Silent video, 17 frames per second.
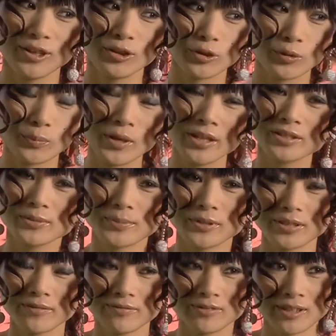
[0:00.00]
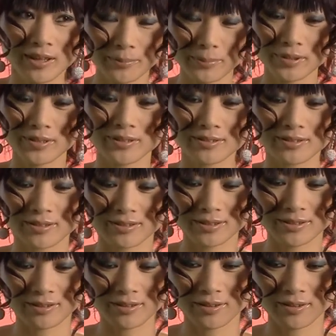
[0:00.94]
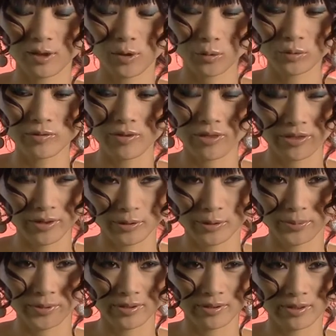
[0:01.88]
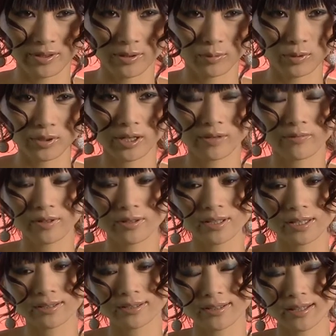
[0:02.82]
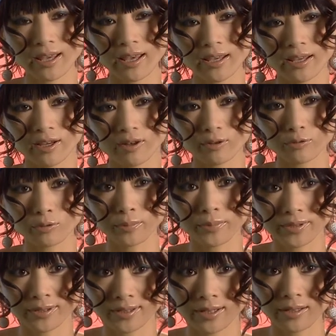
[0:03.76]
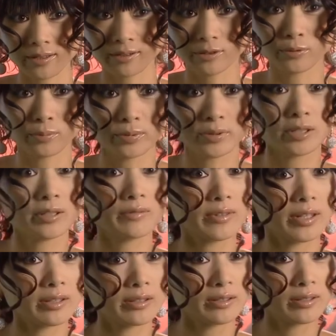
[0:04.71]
You must believe with dumplings, there's an old therapy there. Whatever they say or represent, you believe it,